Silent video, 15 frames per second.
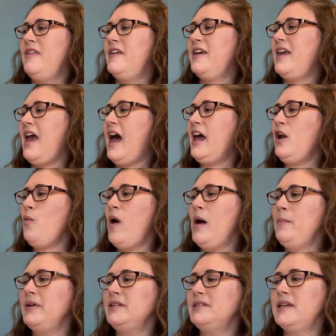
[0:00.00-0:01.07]
The
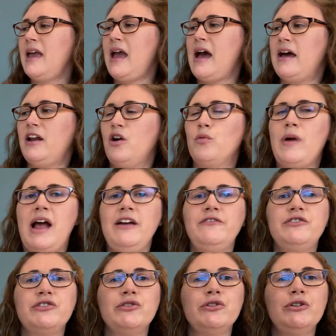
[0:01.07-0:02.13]
Catawampus Cat
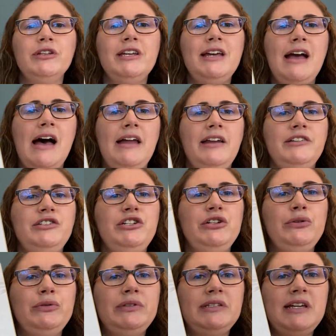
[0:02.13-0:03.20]
arrived early on a
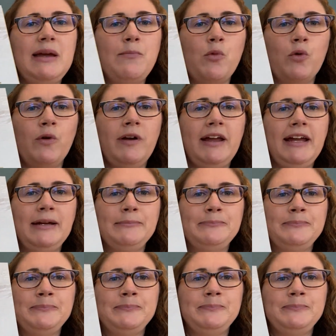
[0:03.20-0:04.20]
Tuesday morning.